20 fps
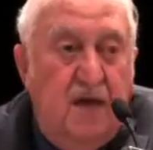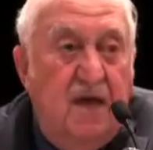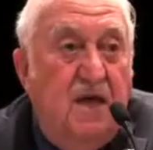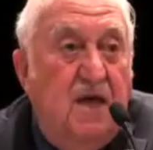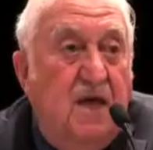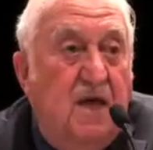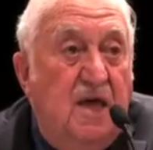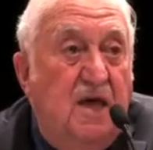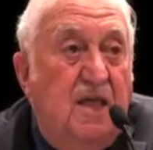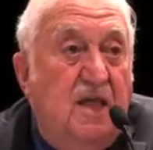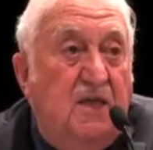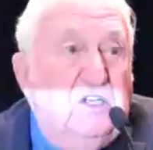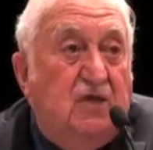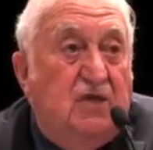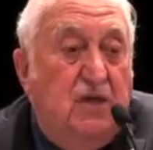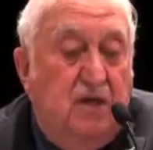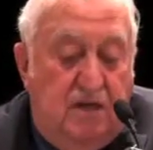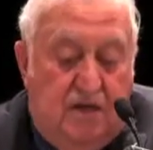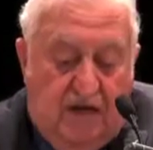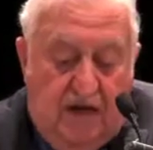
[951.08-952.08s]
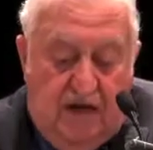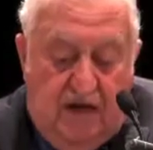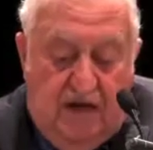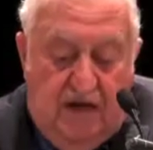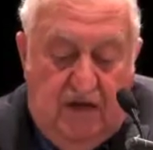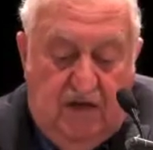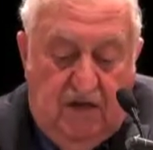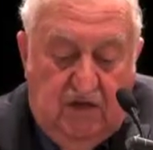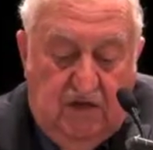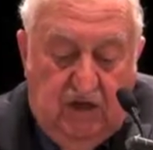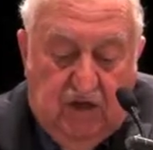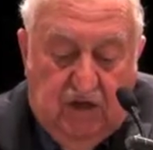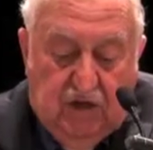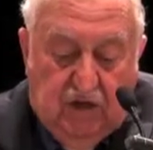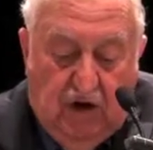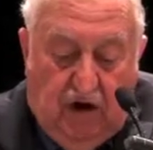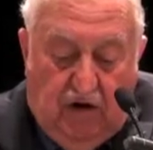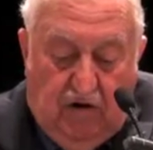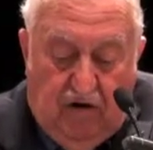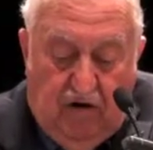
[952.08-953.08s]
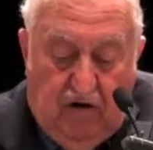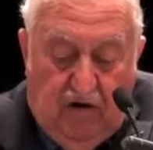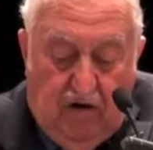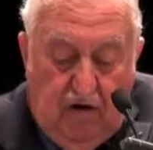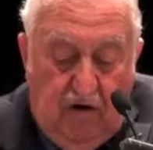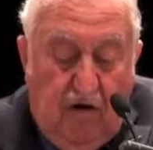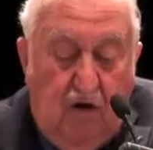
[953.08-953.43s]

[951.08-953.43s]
In ancient days, it started